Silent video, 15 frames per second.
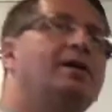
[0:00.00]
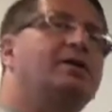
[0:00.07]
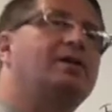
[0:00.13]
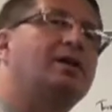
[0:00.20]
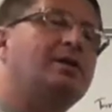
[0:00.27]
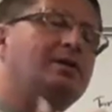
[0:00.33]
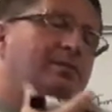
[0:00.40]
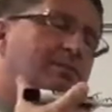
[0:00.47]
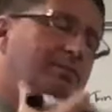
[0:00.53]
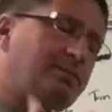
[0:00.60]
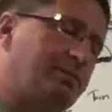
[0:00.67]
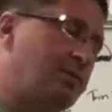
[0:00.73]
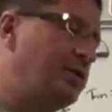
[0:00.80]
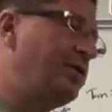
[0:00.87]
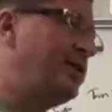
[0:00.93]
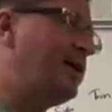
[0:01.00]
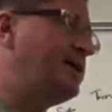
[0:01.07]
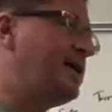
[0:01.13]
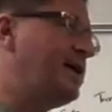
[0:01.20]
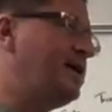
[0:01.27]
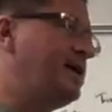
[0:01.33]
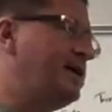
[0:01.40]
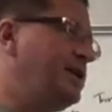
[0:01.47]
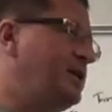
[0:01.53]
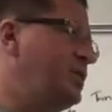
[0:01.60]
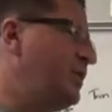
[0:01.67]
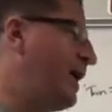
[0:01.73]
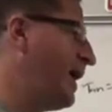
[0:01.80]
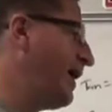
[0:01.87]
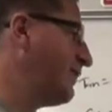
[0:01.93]
To prove an identity,
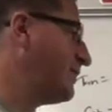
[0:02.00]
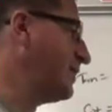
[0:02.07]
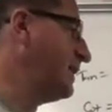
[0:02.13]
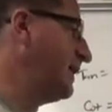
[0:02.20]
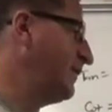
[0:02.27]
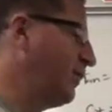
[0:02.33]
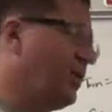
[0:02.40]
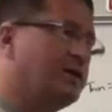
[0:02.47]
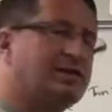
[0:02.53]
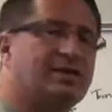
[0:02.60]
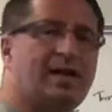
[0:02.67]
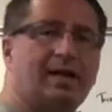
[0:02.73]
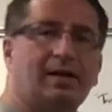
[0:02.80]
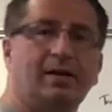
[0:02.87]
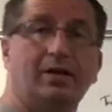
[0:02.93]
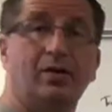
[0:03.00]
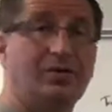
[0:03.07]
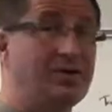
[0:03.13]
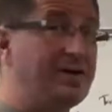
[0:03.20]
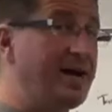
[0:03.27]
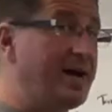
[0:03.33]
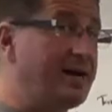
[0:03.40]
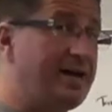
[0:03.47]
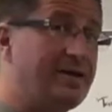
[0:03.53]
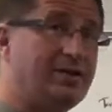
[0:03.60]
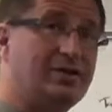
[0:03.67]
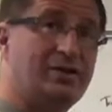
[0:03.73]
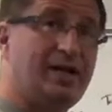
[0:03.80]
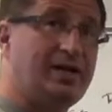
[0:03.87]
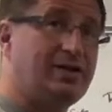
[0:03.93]
you have to leave one side alone. You're not allowed
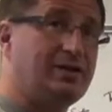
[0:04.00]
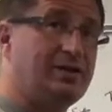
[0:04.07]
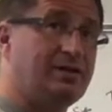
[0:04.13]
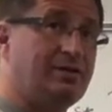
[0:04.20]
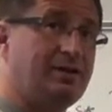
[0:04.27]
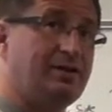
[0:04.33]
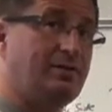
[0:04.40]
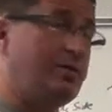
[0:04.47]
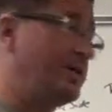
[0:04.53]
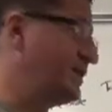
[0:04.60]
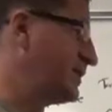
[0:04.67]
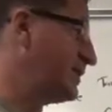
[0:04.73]
to change one